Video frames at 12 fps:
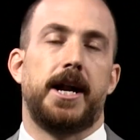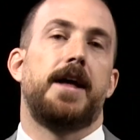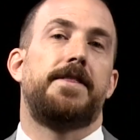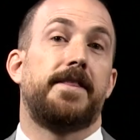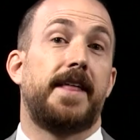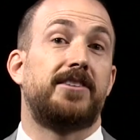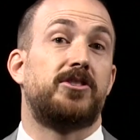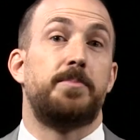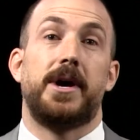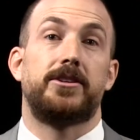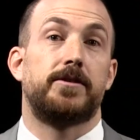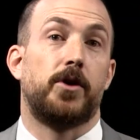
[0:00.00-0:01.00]
And I think
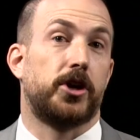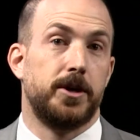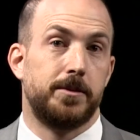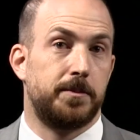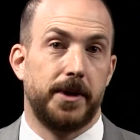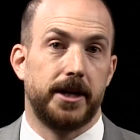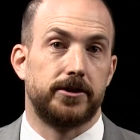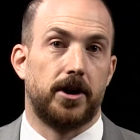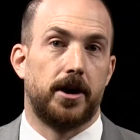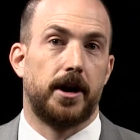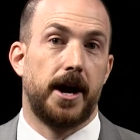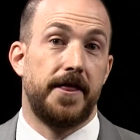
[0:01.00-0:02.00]
that's the best of what human
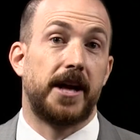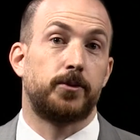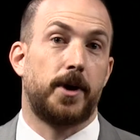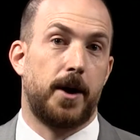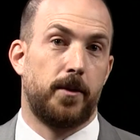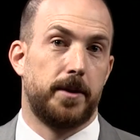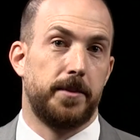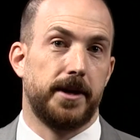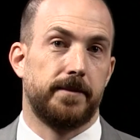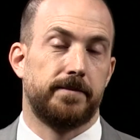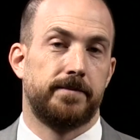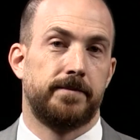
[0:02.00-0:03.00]
beings are, and that's what I
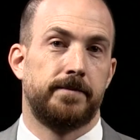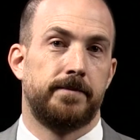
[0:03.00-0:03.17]
want to be.